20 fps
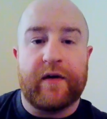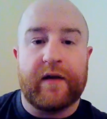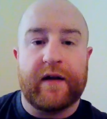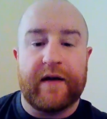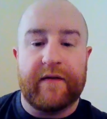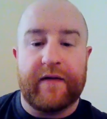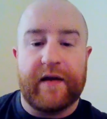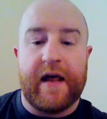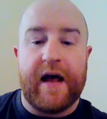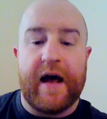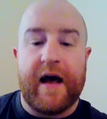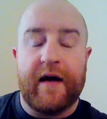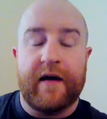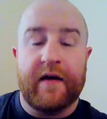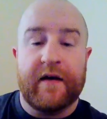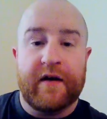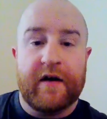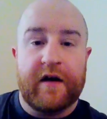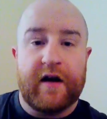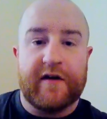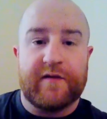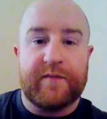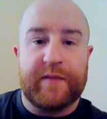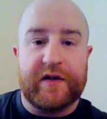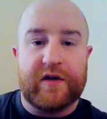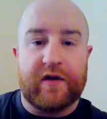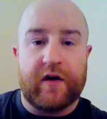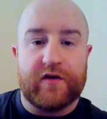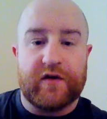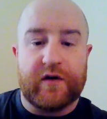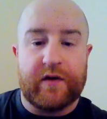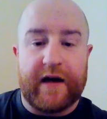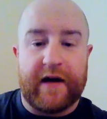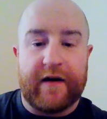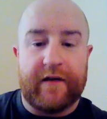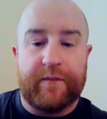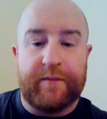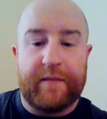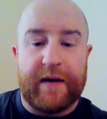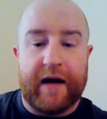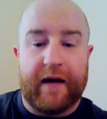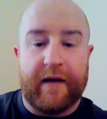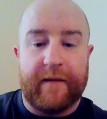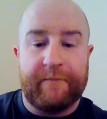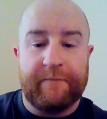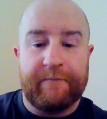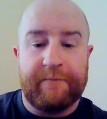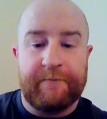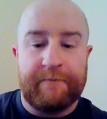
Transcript: I'll leave it there. I'll speak to you all soon, guys. Bye.